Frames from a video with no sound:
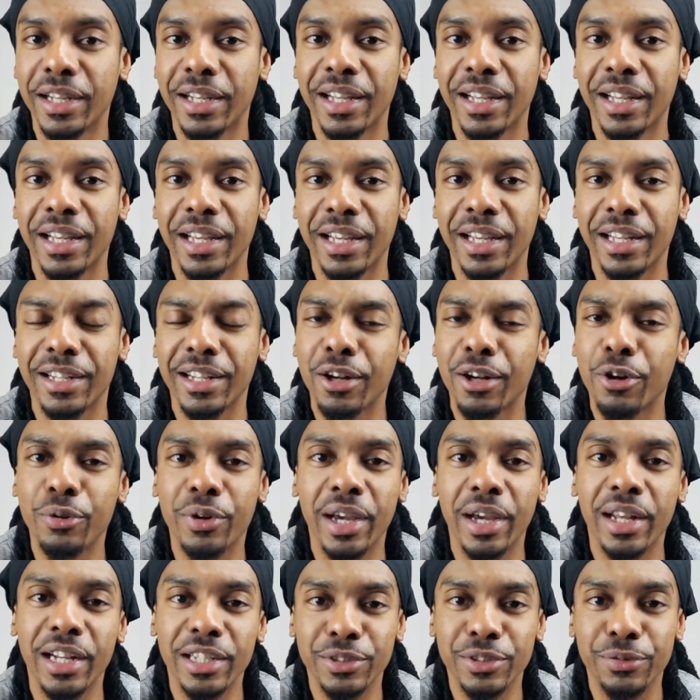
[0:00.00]
And then, okay,
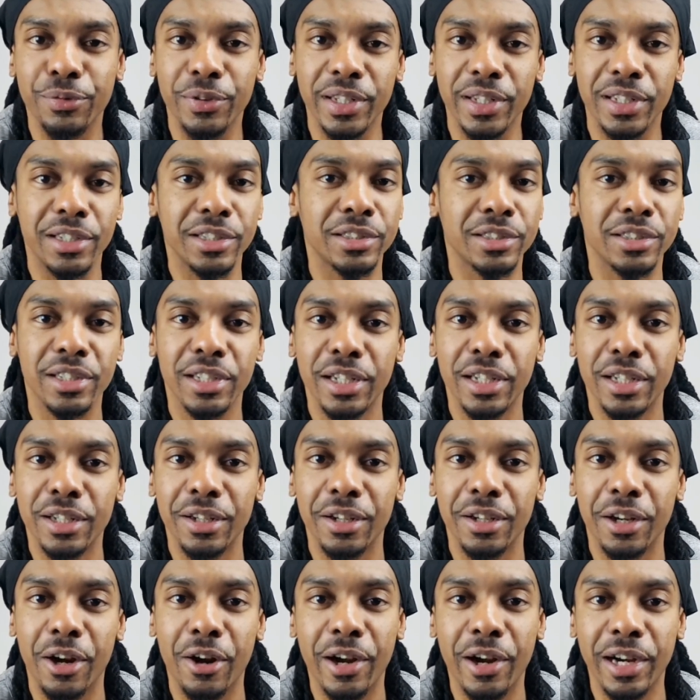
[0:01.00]
that's finished.
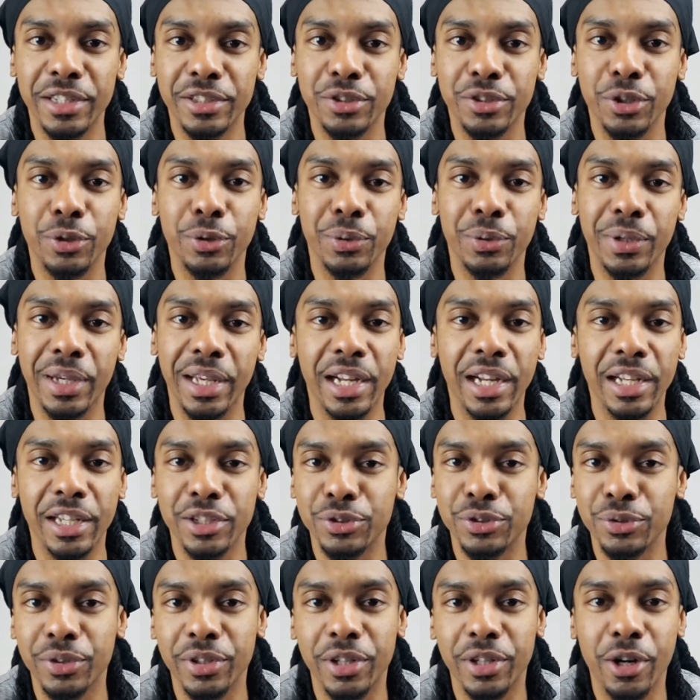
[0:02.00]
All right, so can I get
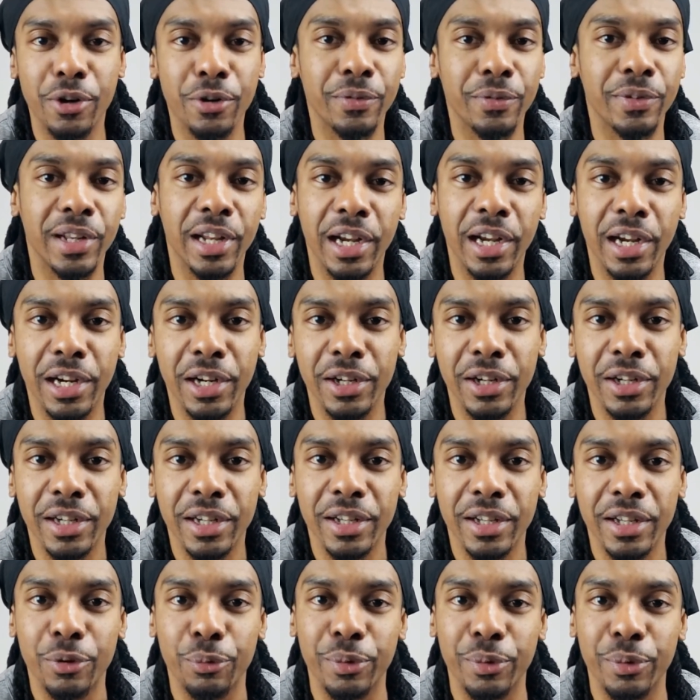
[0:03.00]
you to go over there?
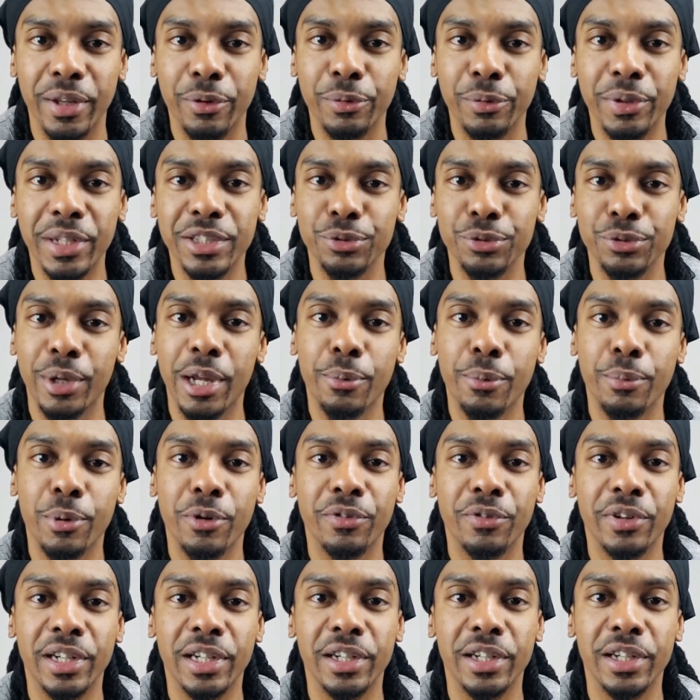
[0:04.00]
We need some help
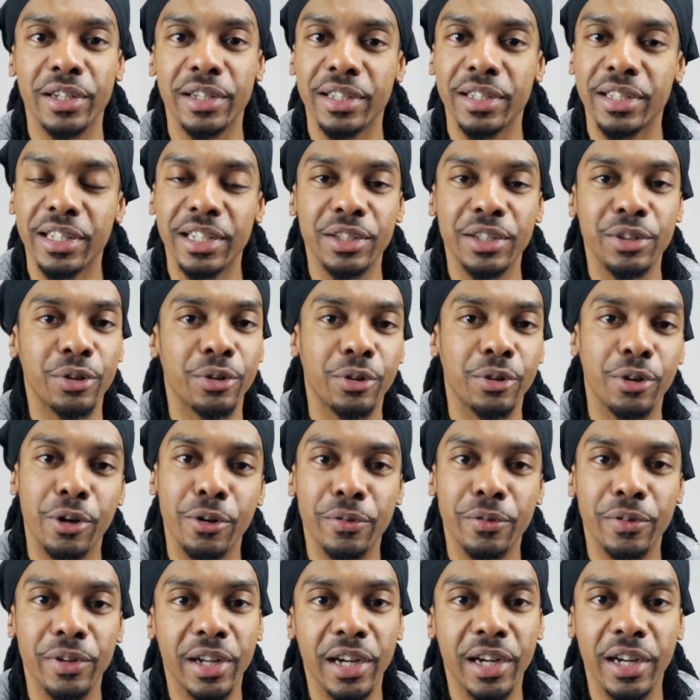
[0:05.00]
over here. And then you're going to go
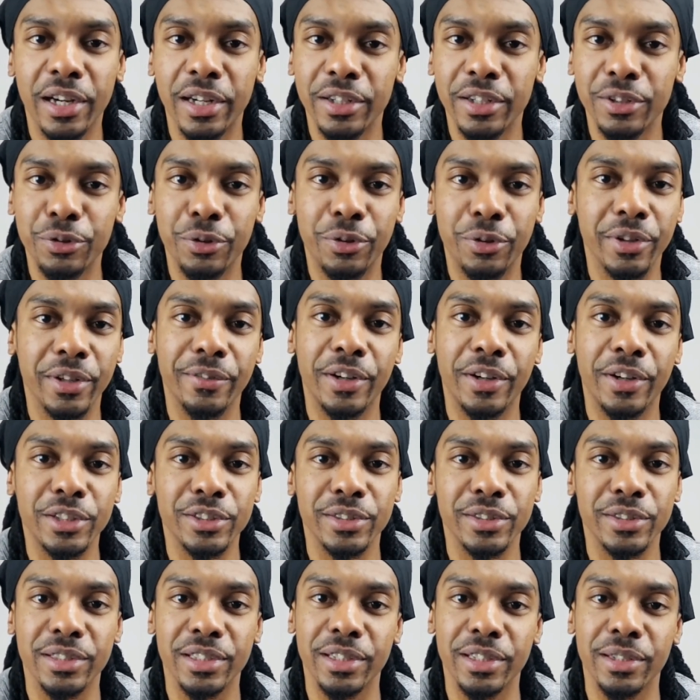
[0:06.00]
over there and you're going to give
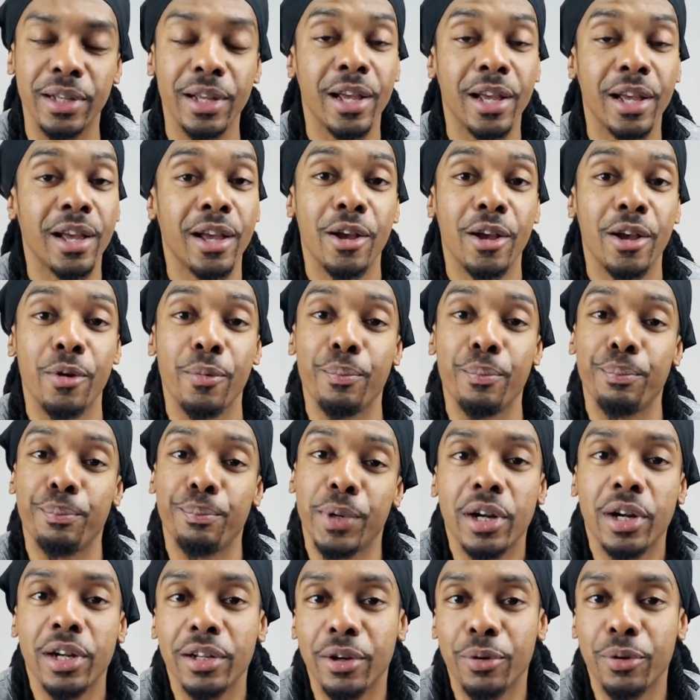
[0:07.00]
110.
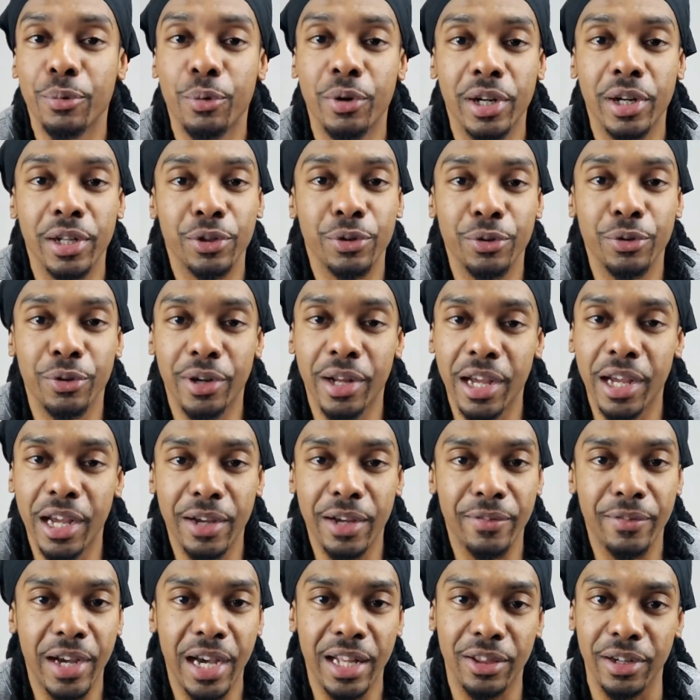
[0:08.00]
But what are you going to
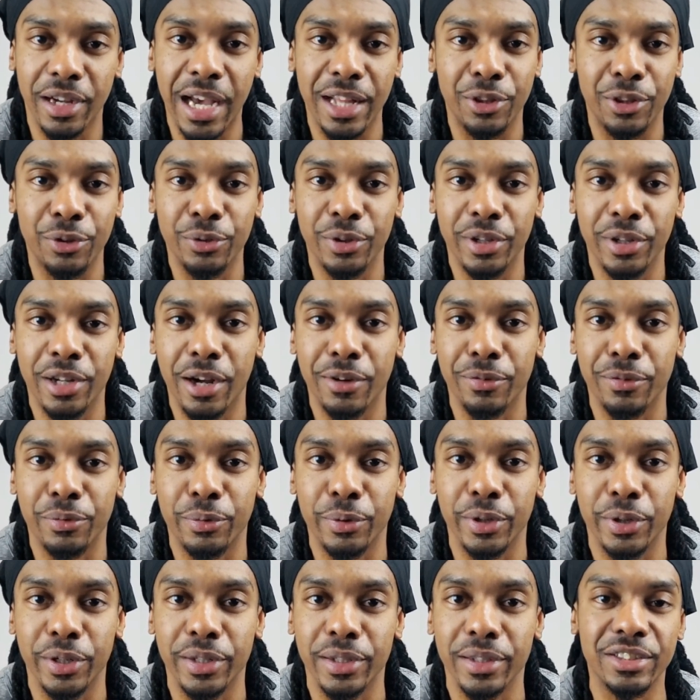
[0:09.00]
have after you get off
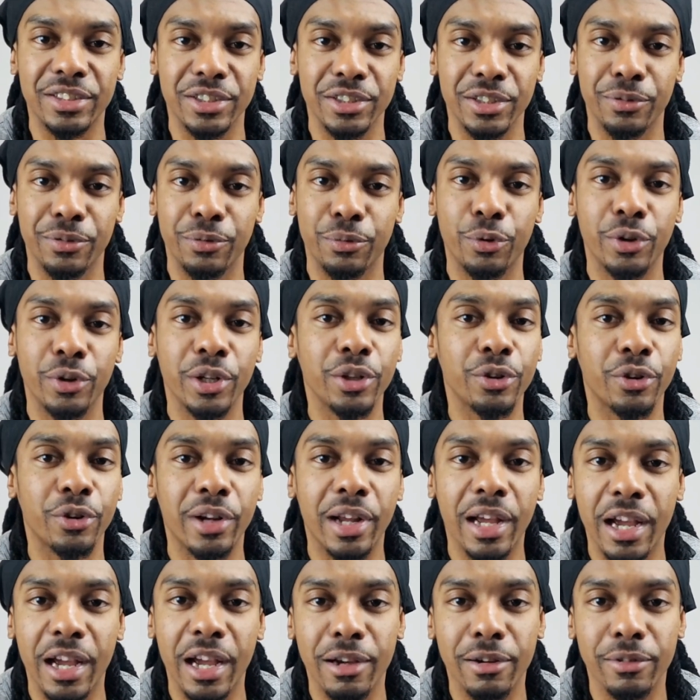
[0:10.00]
work? What are you going to
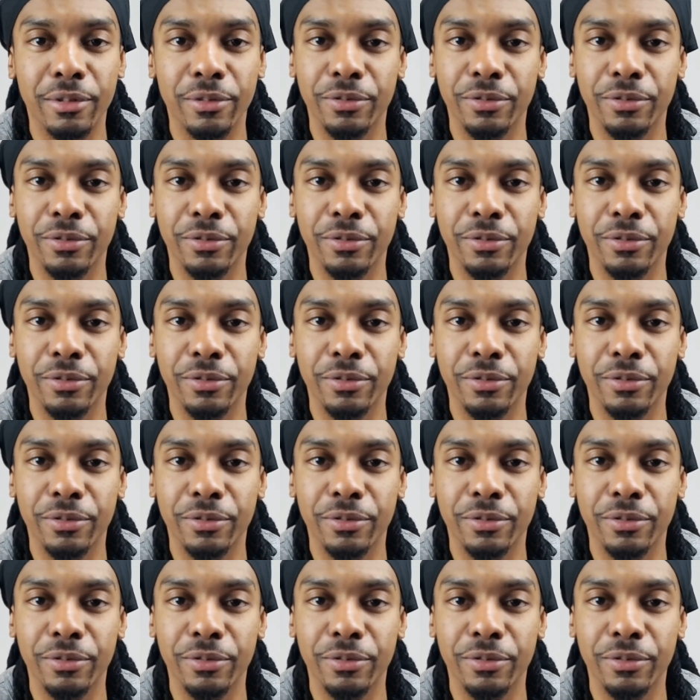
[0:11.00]
have,